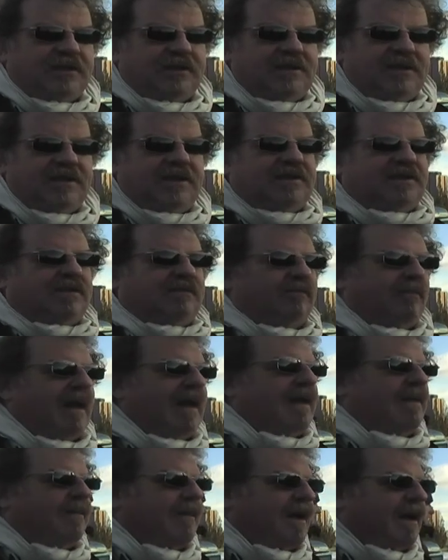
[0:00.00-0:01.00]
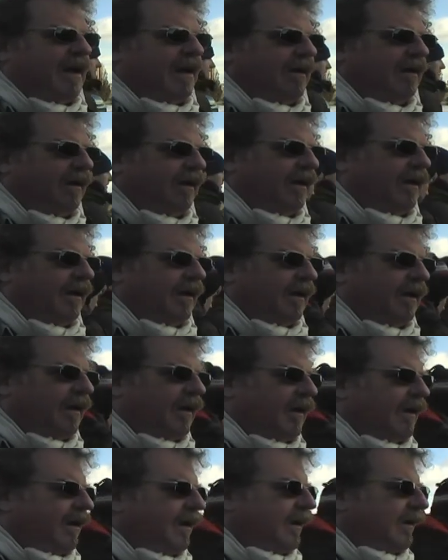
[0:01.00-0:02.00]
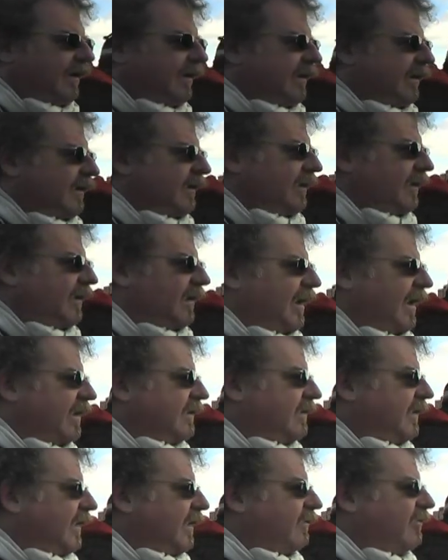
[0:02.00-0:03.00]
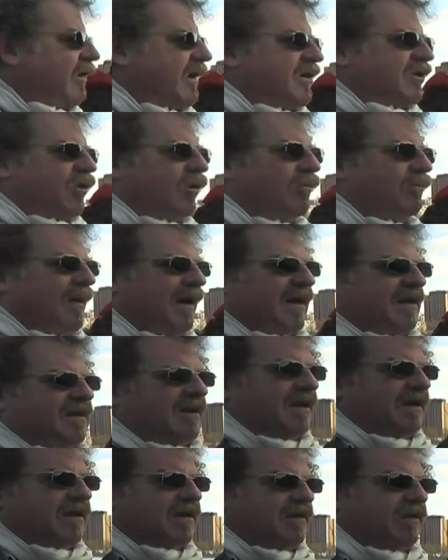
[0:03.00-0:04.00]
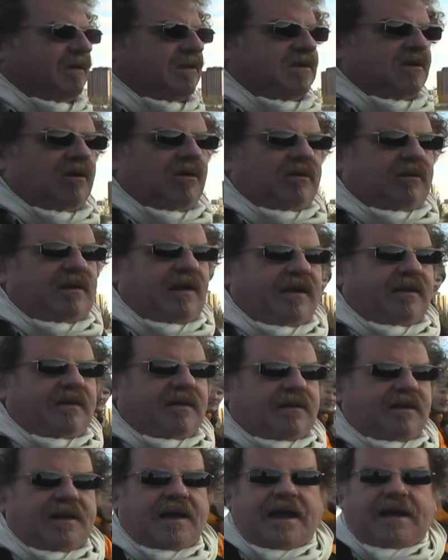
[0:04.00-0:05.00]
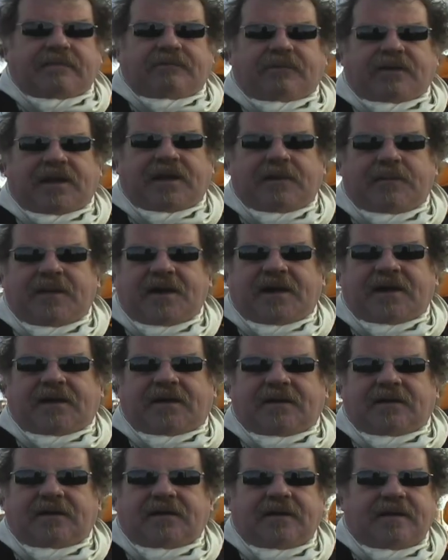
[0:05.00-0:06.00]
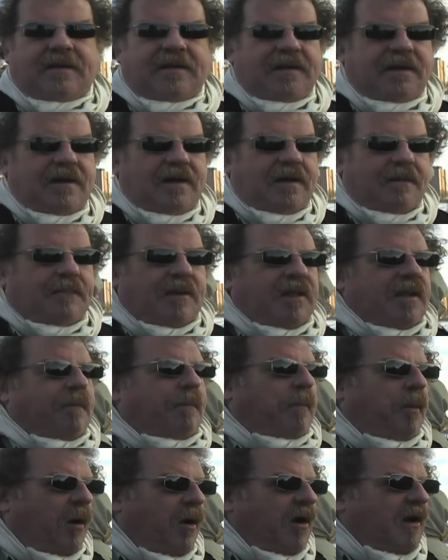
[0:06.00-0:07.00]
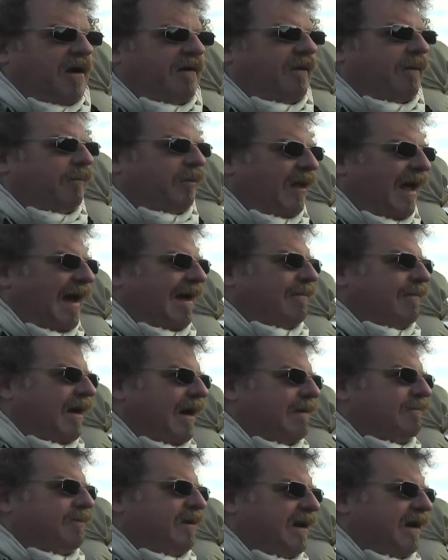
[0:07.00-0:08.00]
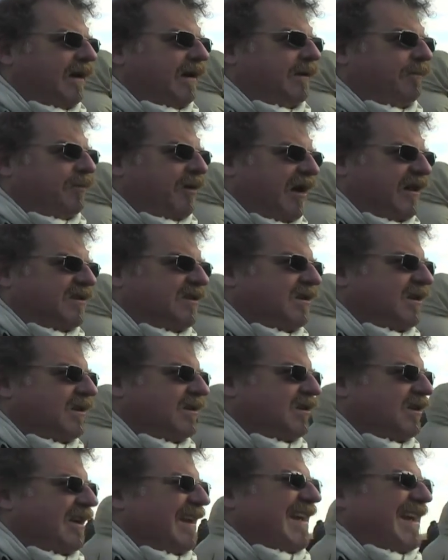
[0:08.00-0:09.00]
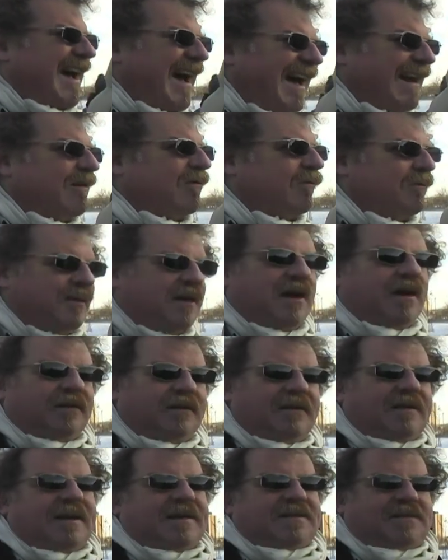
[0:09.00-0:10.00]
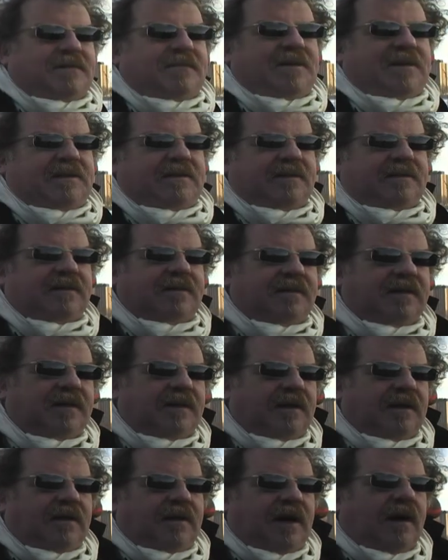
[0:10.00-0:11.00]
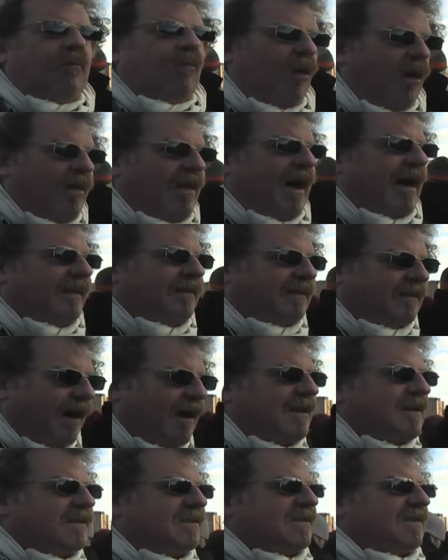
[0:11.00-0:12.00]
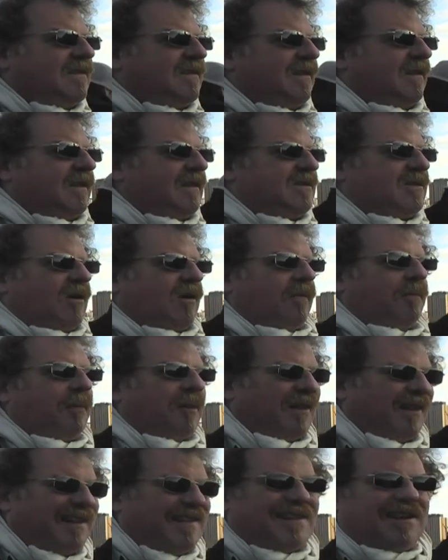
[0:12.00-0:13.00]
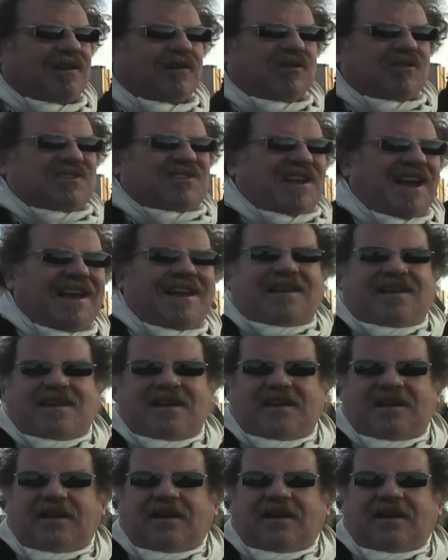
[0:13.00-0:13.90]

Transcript: he's many ethnic racial mixes. So he's not technically African American. But the point of a black man being in the presidency cannot be underestimated. And what that does to the sort of political psyche,